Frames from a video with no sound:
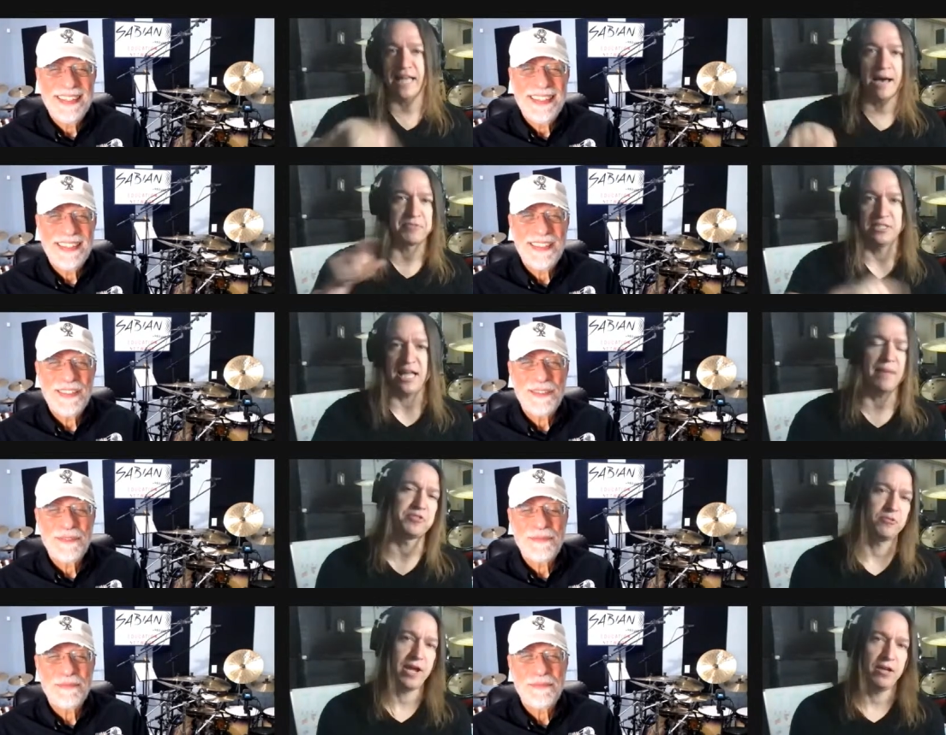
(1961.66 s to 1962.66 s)
Speaker 1: laps and
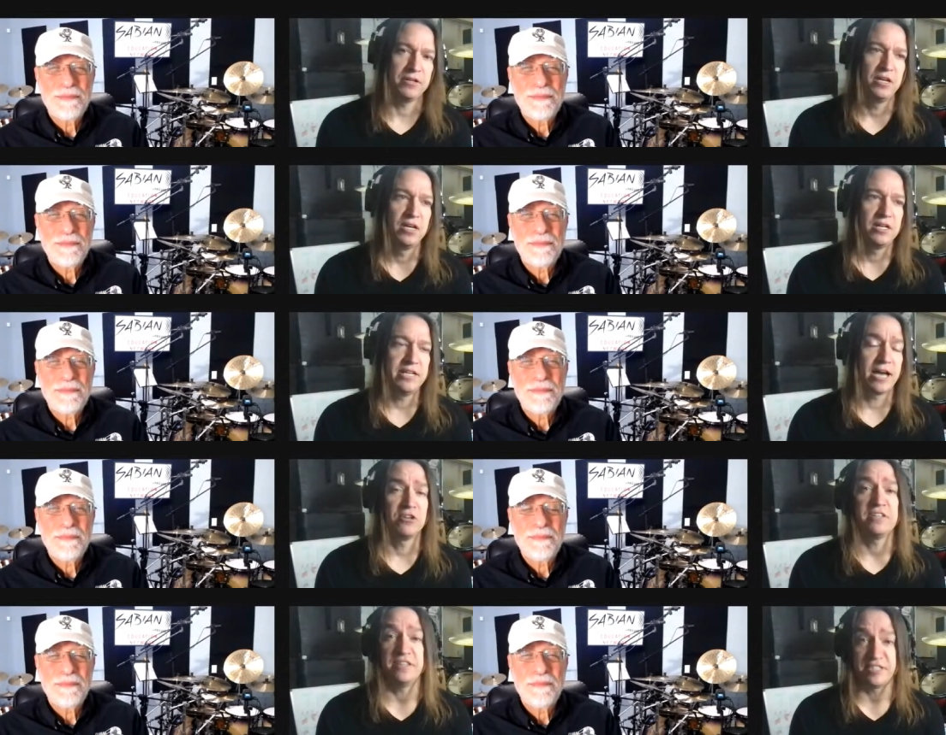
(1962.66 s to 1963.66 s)
laps around not
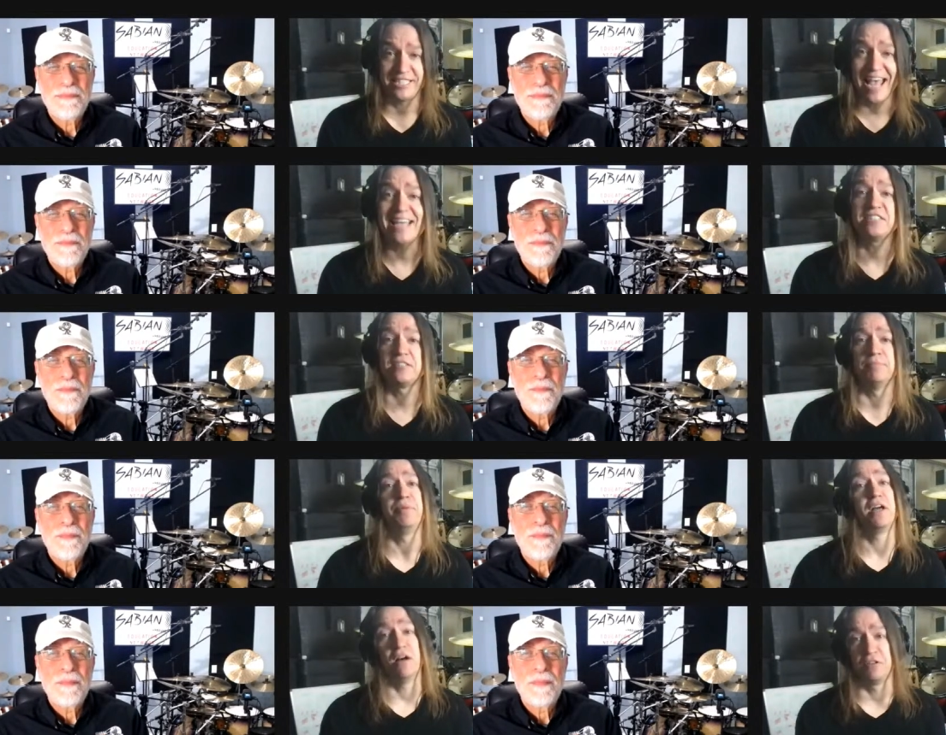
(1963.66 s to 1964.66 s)
only the states
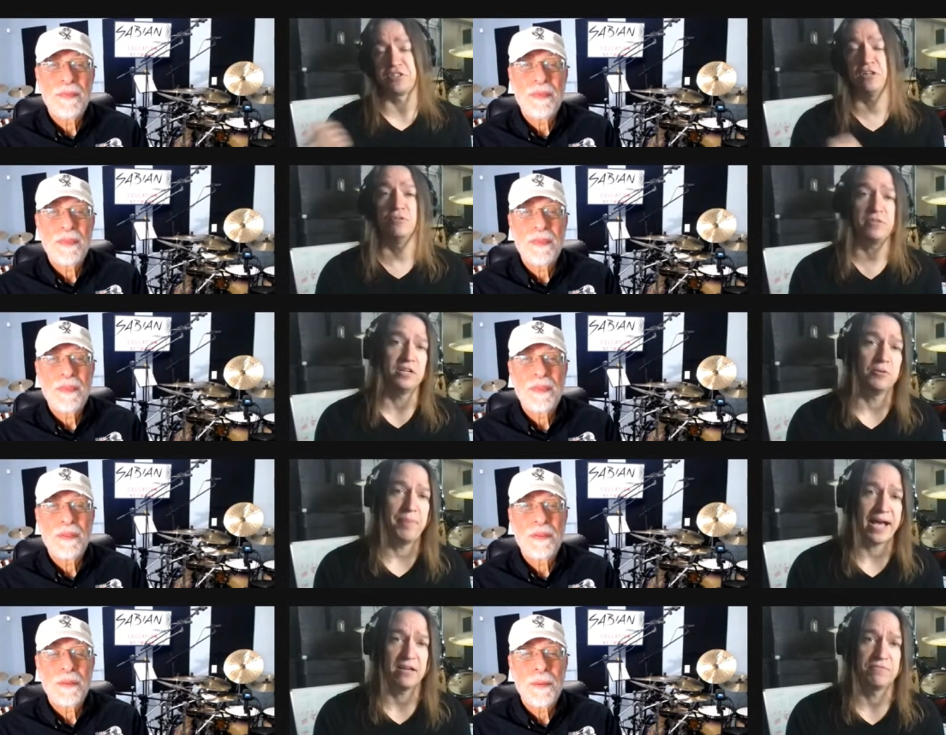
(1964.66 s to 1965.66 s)
but also you know
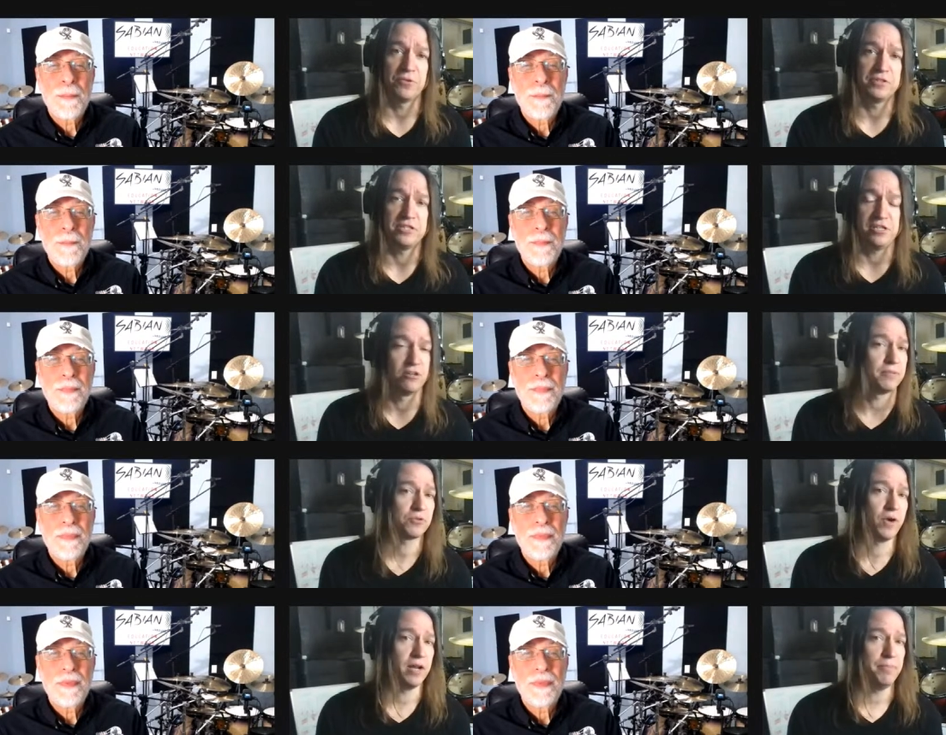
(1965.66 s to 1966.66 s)
back and forth to
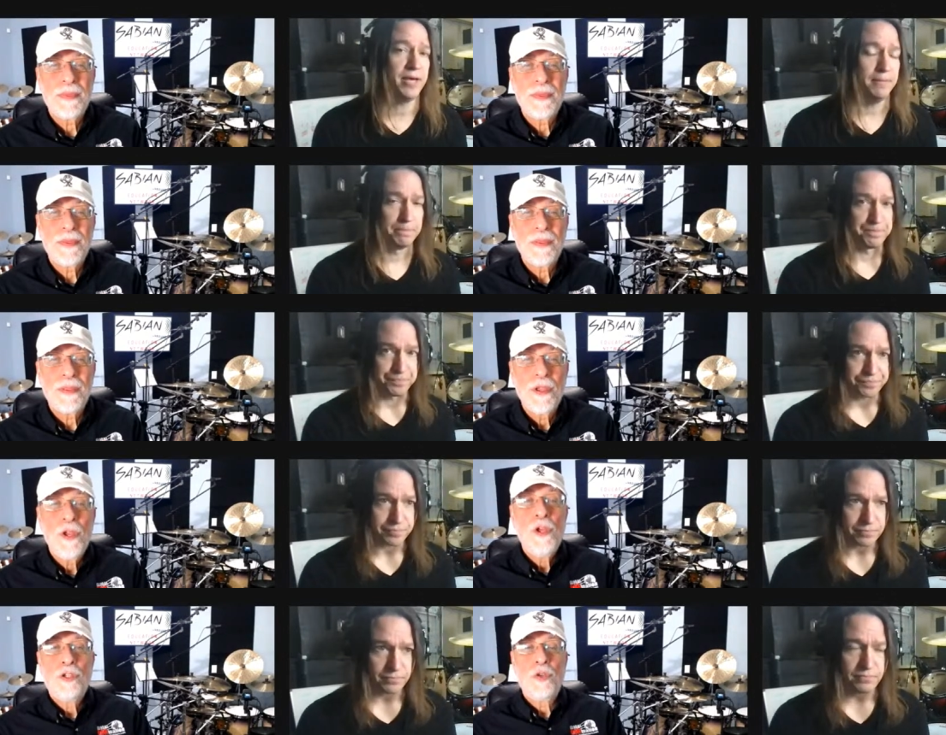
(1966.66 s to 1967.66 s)
Europe quite a bit.
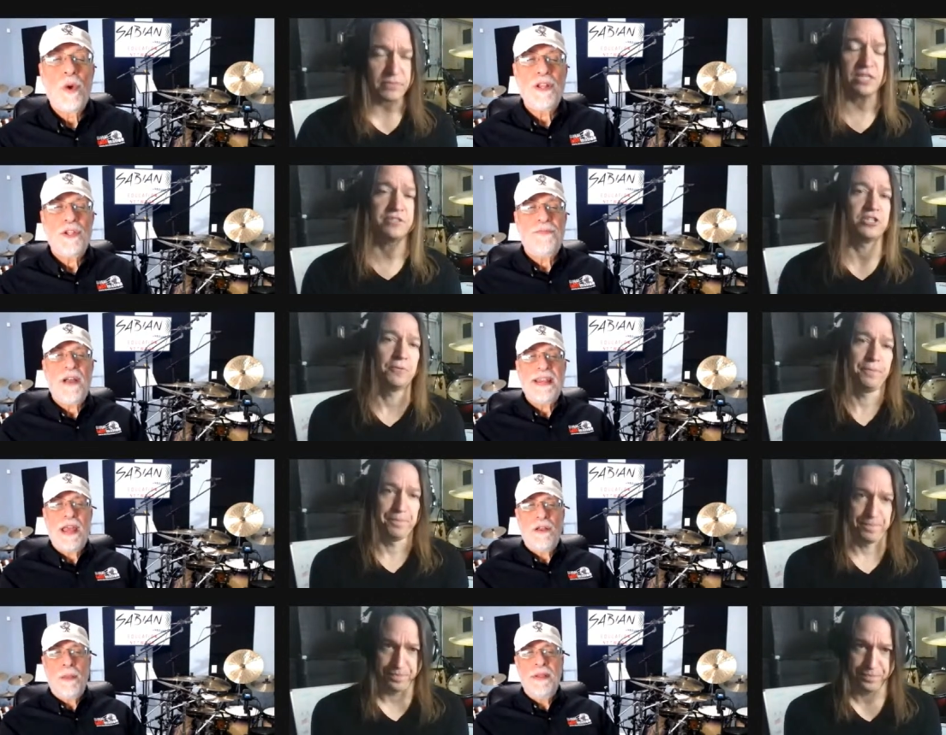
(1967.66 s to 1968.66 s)
Speaker 2: So what did you so, find
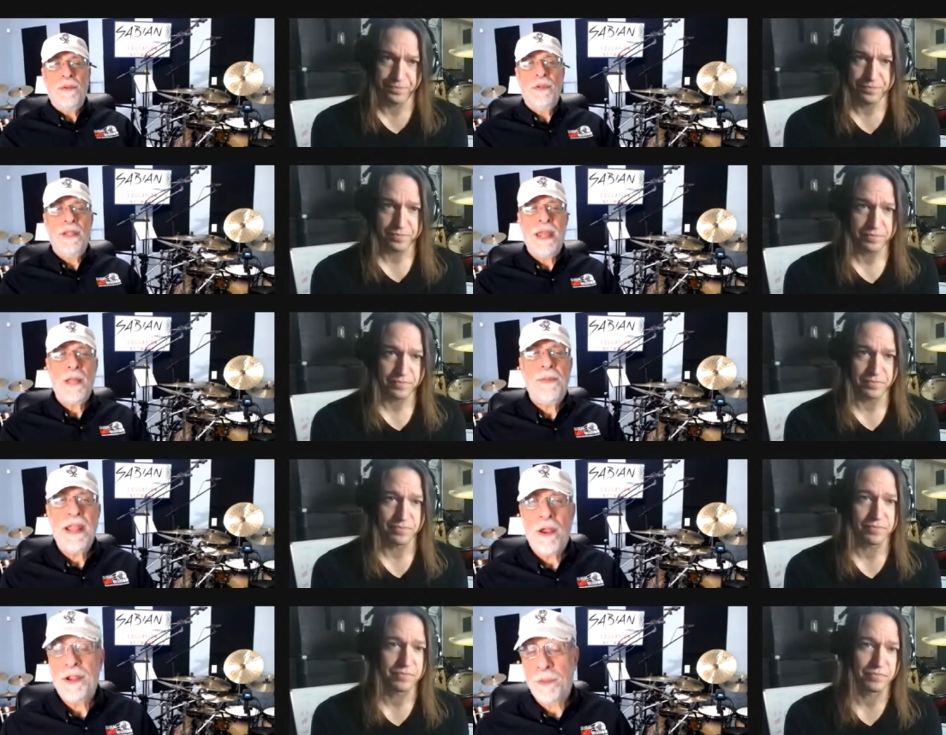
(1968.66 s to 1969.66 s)
out? I mean, now you're
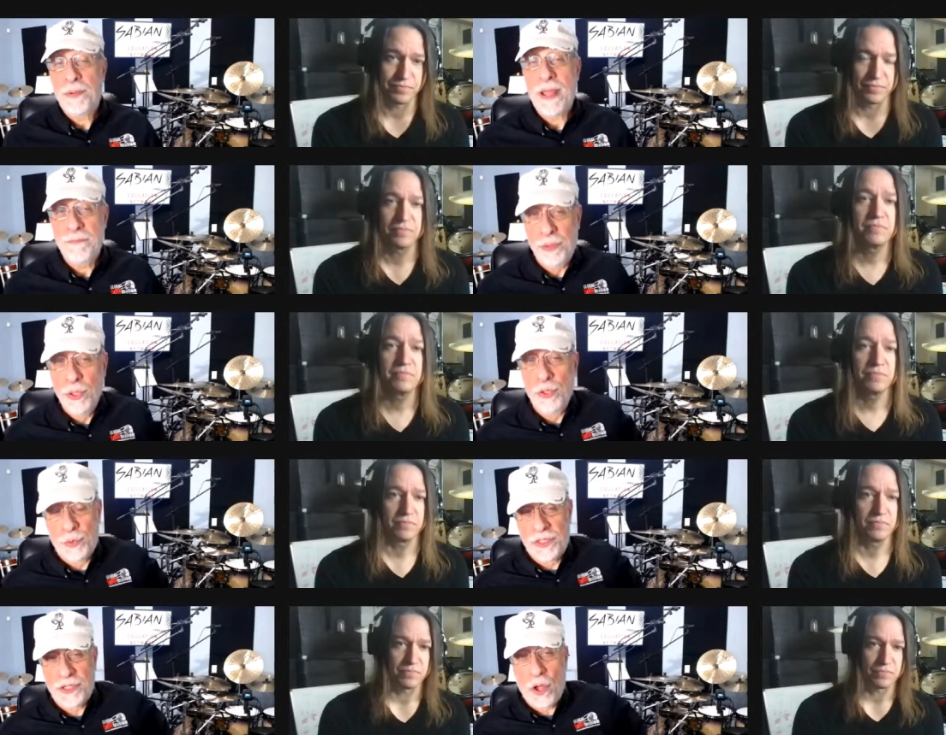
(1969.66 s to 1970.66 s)
playing Eric, you're playing blues,
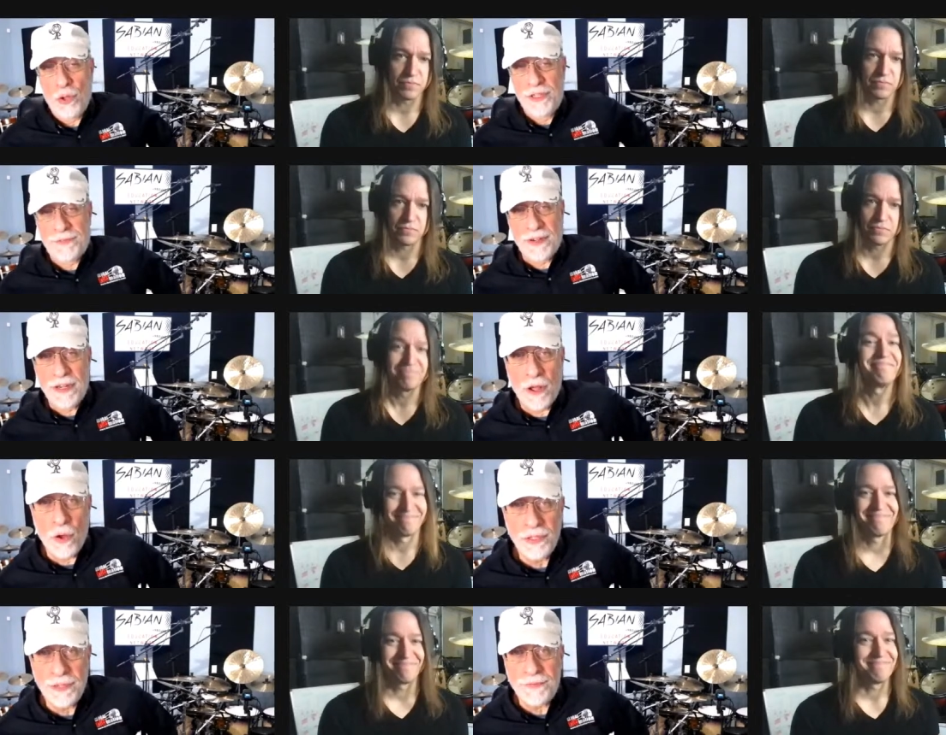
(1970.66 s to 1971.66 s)
which is a whole different, a
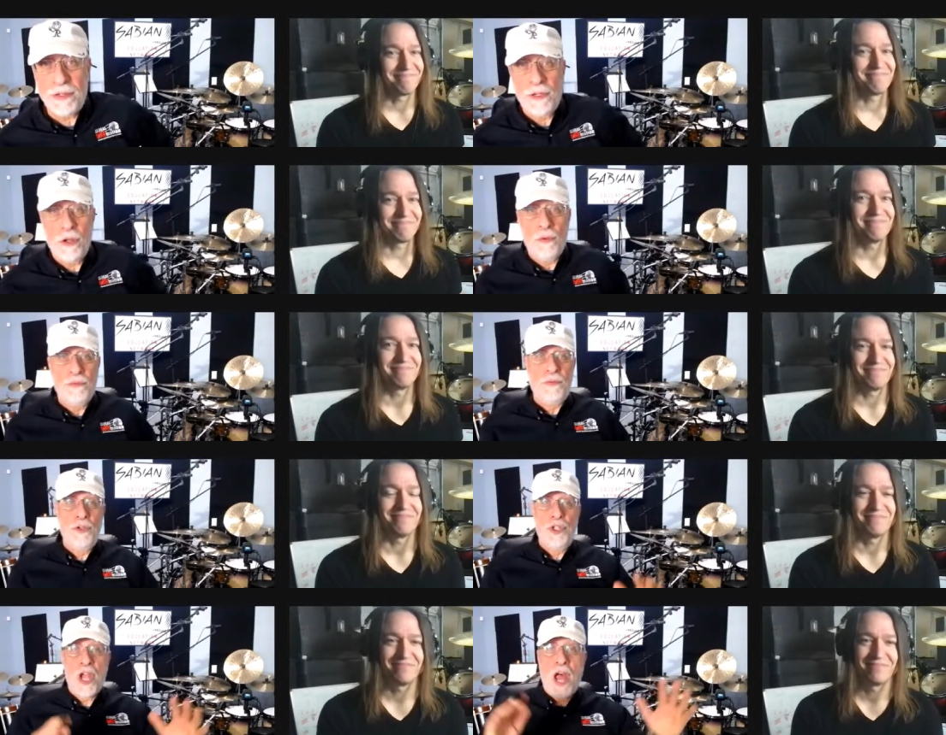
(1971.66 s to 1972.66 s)
whole different, you know,
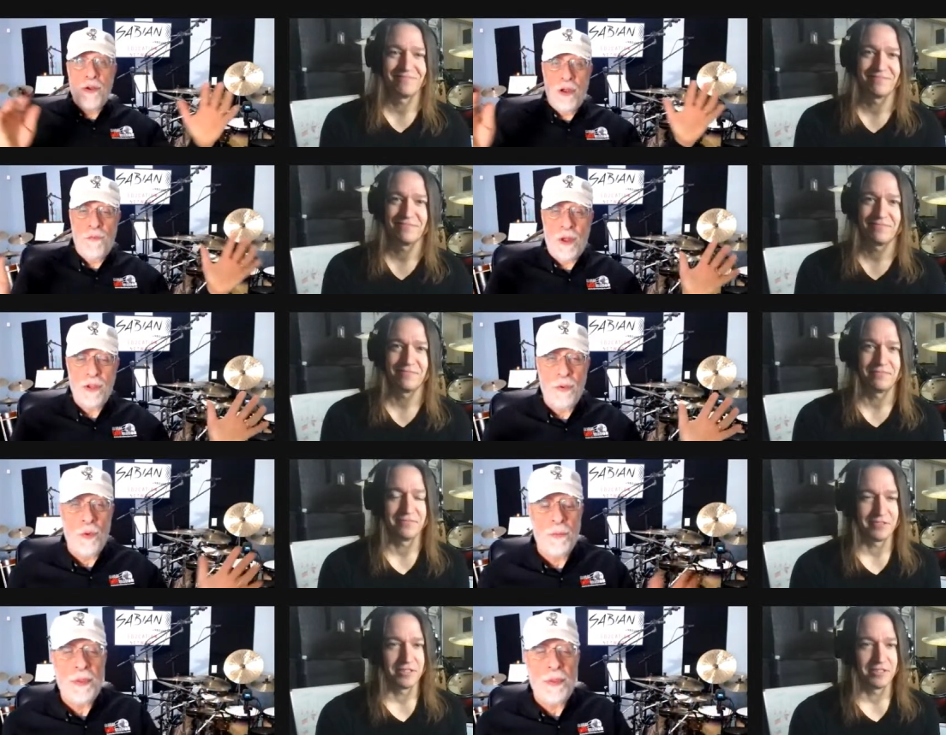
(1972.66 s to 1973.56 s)
genre of what you were